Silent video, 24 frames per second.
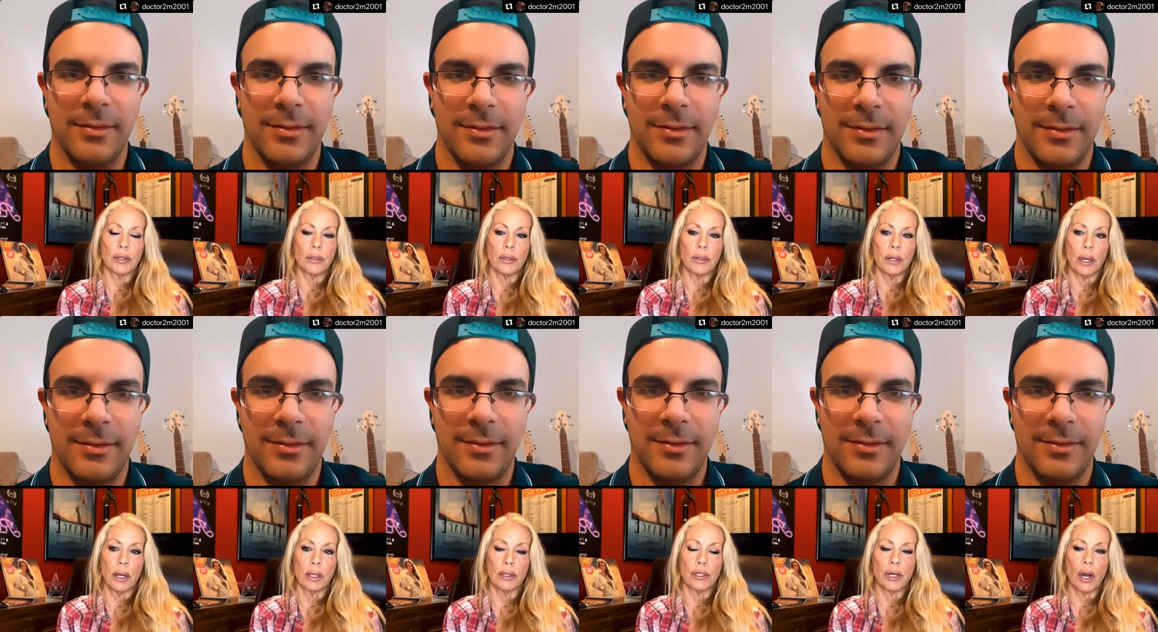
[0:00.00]
Speaker 1: a
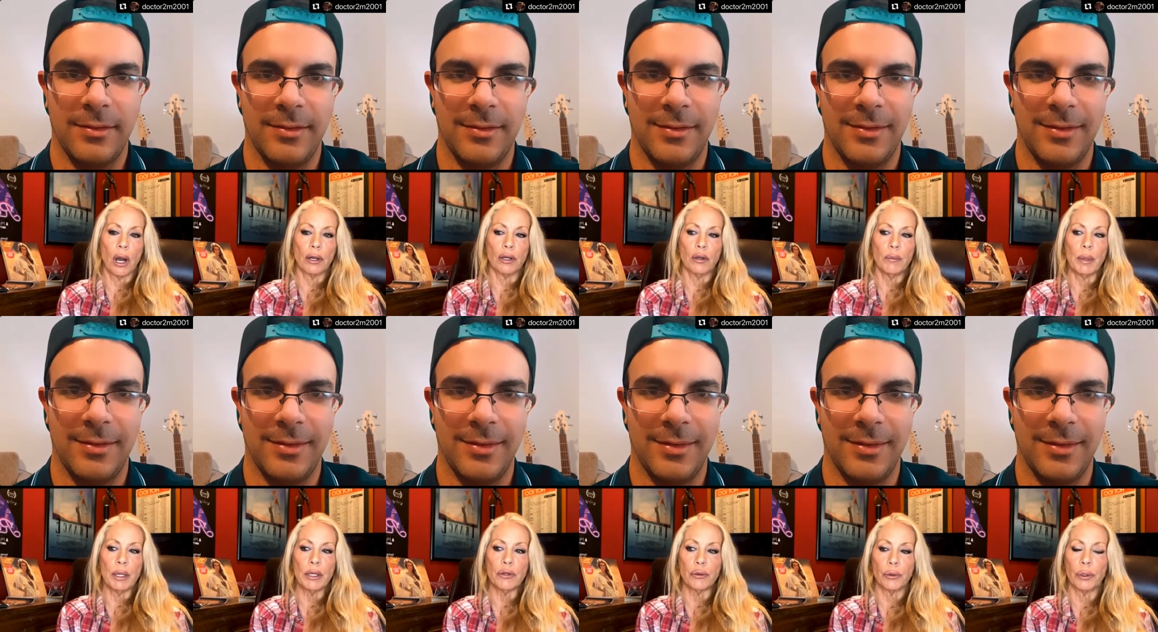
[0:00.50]

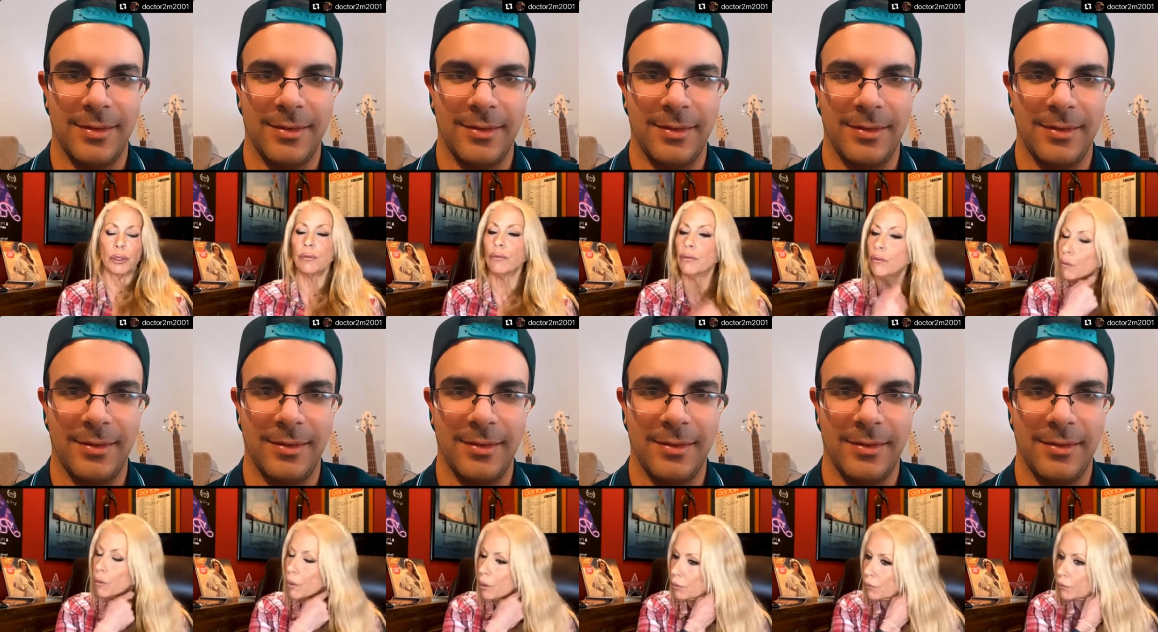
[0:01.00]
documentary
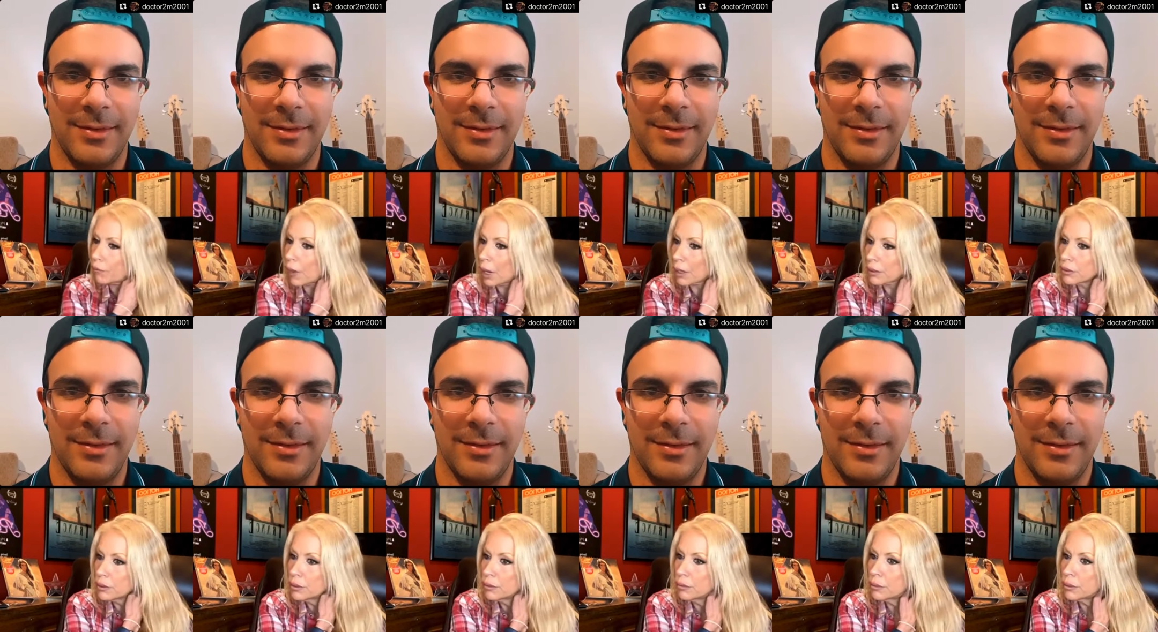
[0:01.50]
for Fox
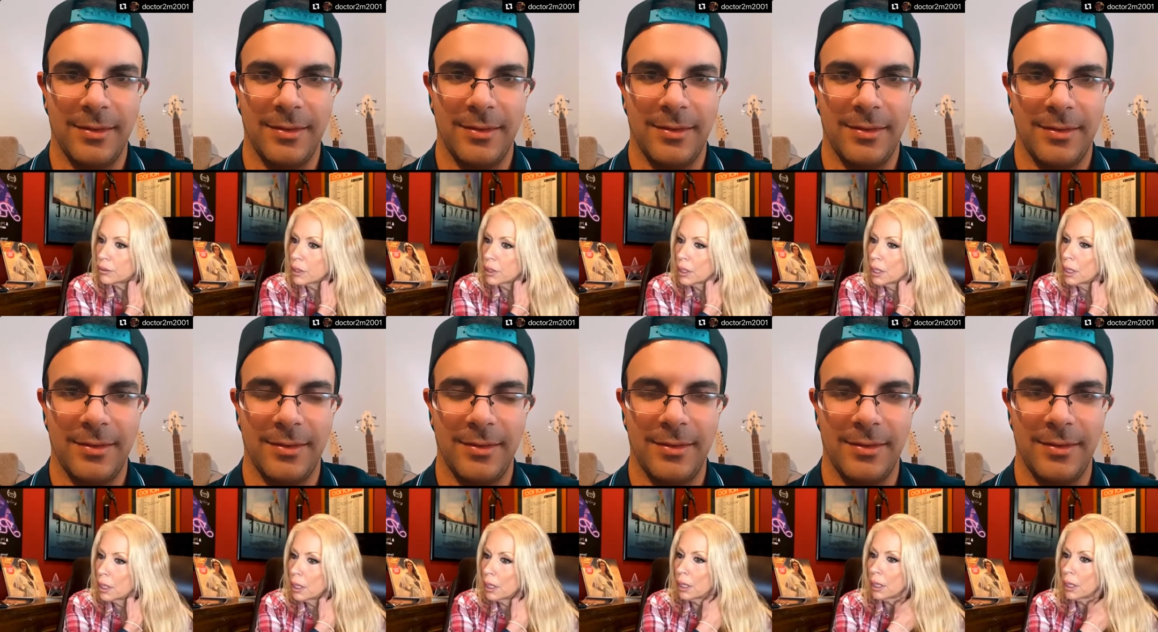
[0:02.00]
News
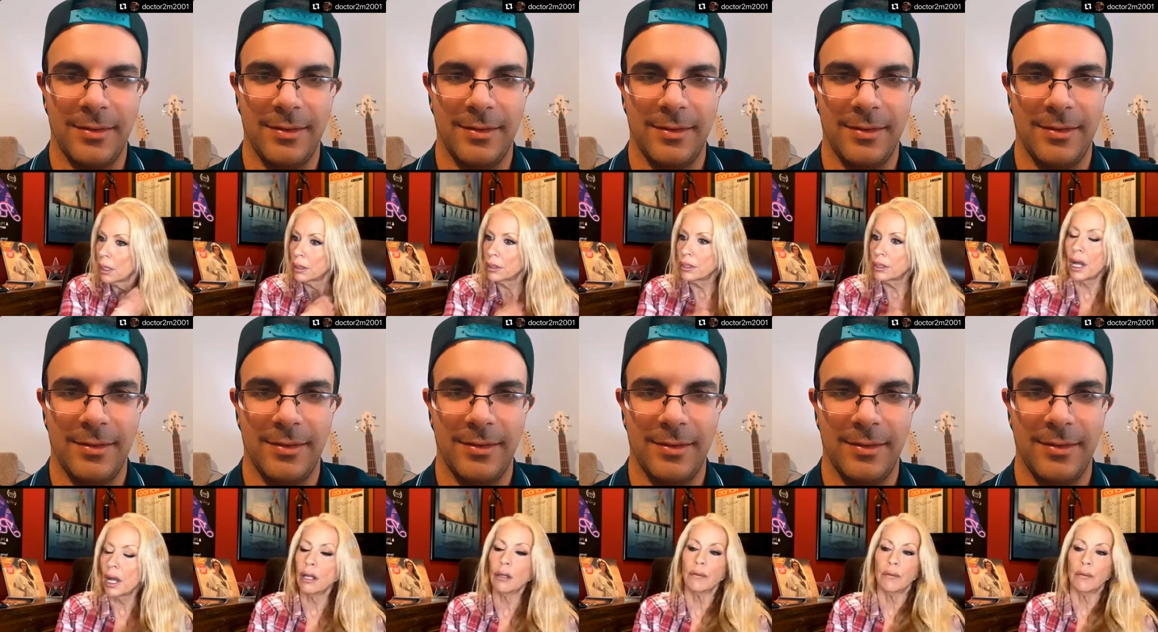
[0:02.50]

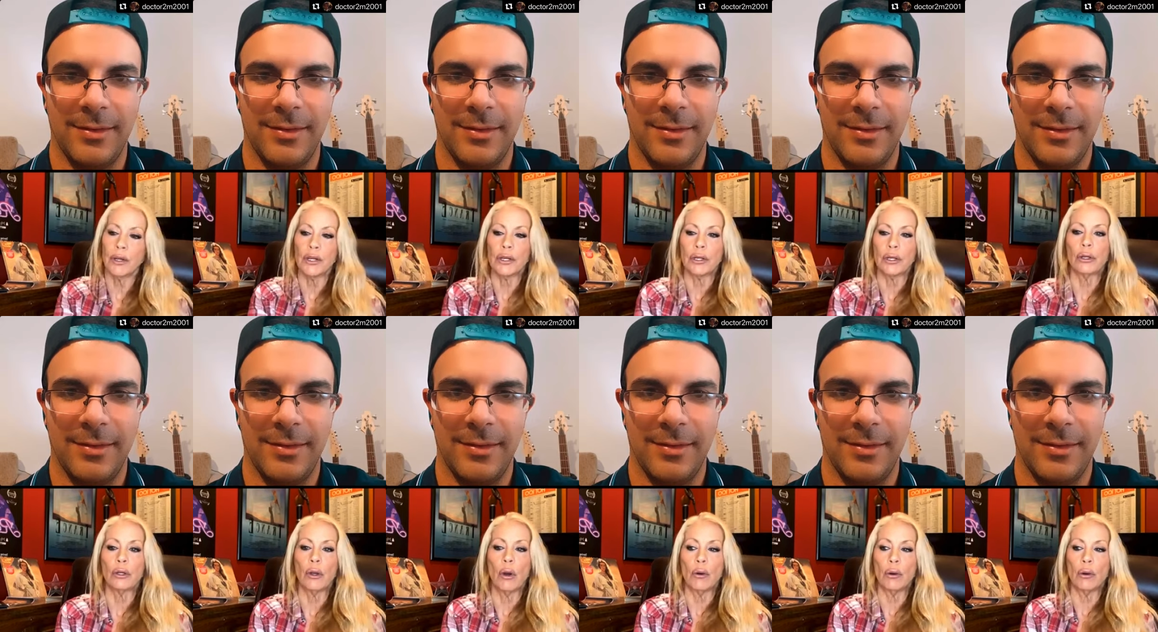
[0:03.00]
television
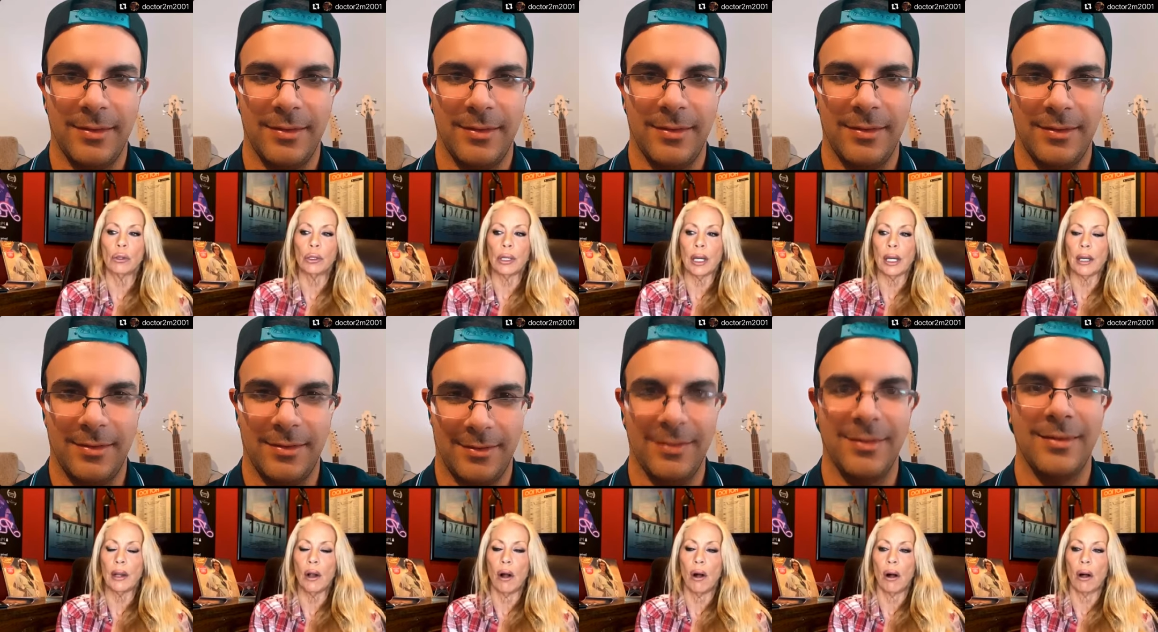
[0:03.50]
locally
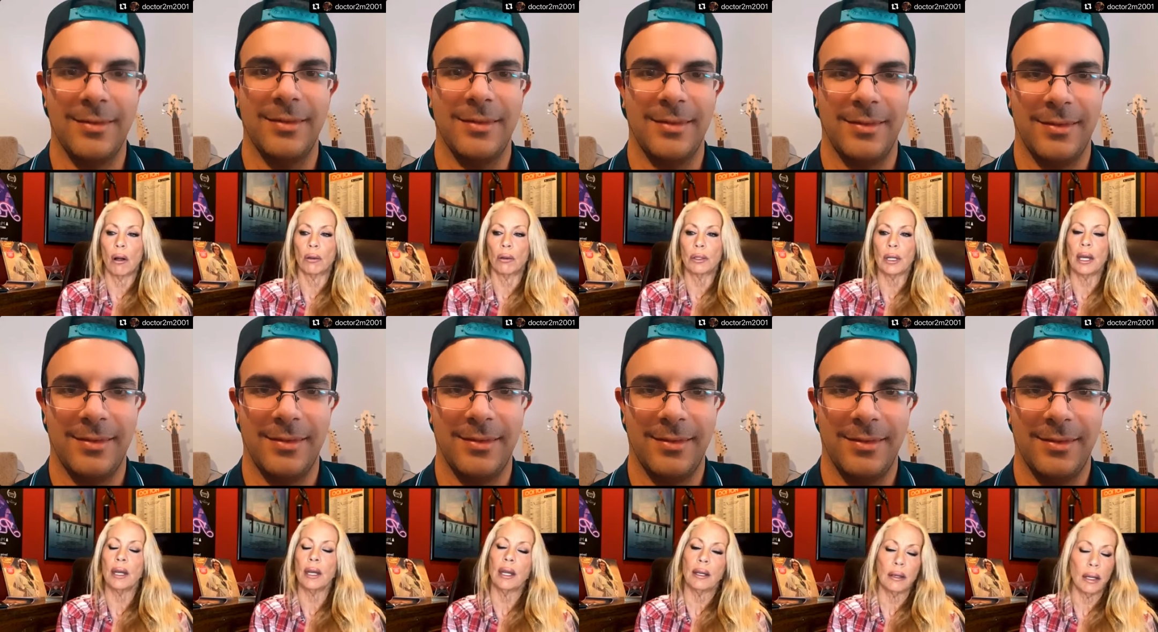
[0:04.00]
called, and
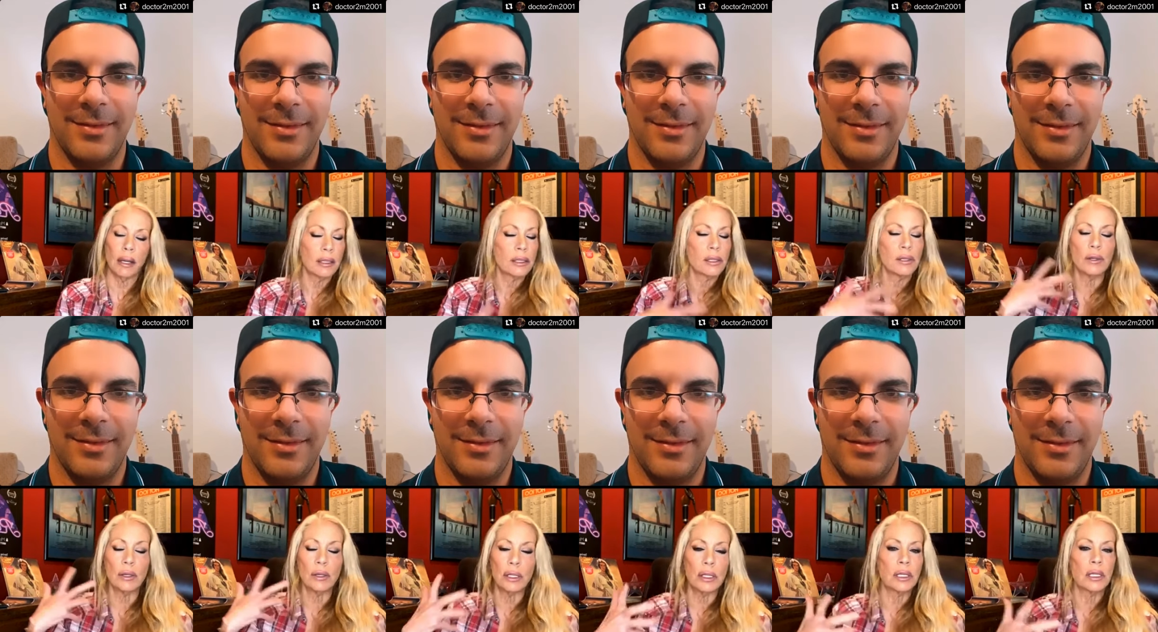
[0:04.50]
it's you can
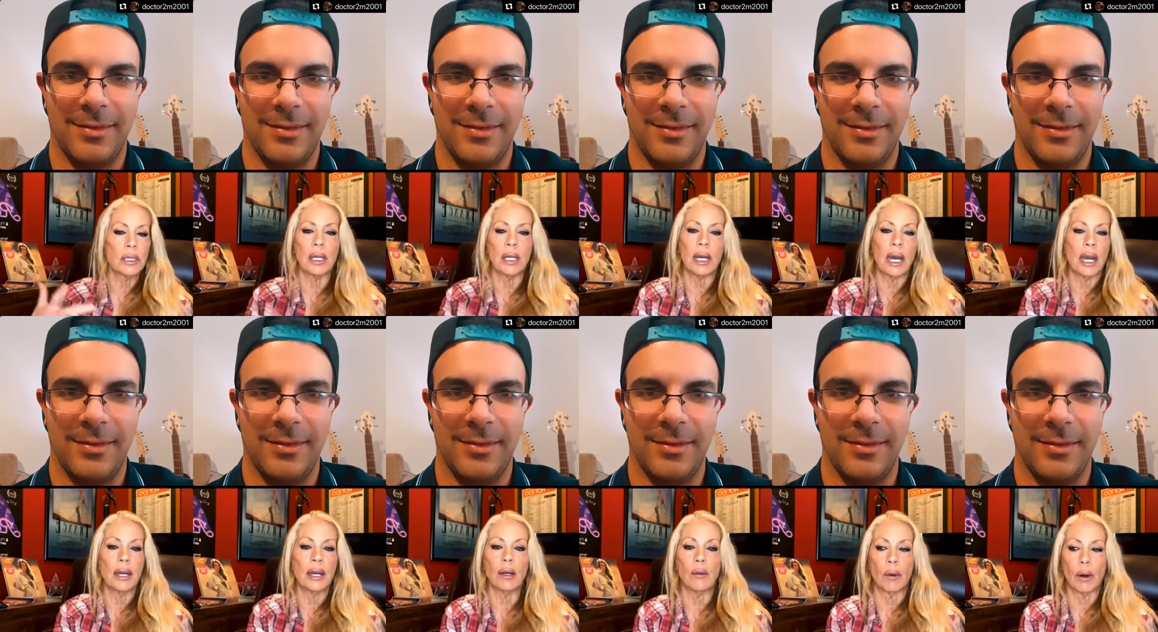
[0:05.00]
see it
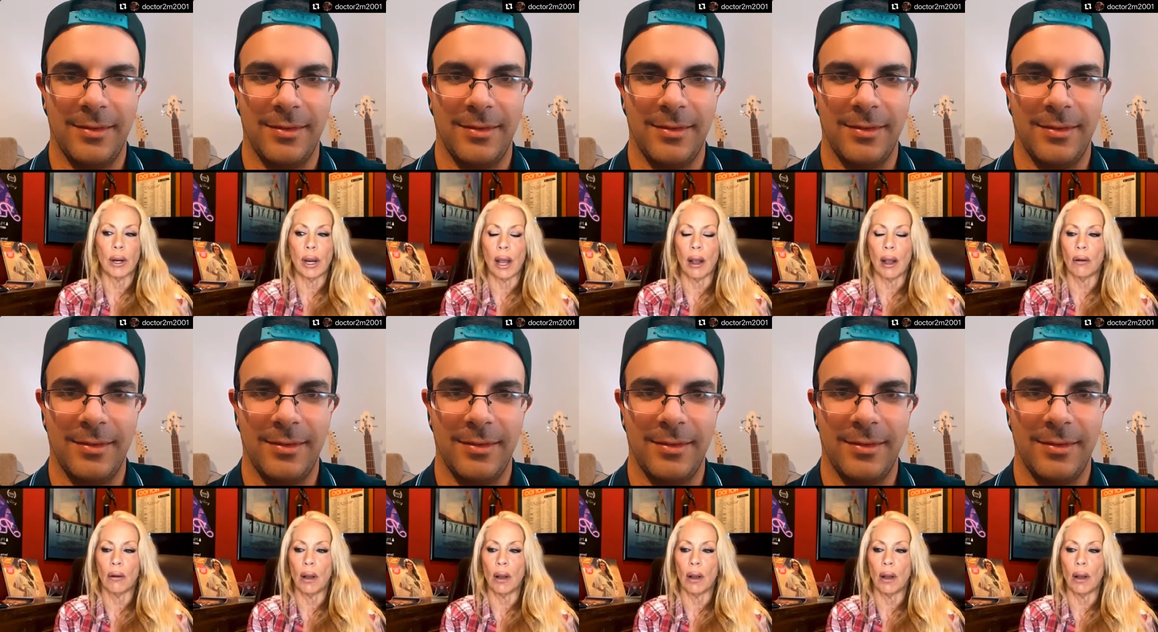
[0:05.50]
anywhere now.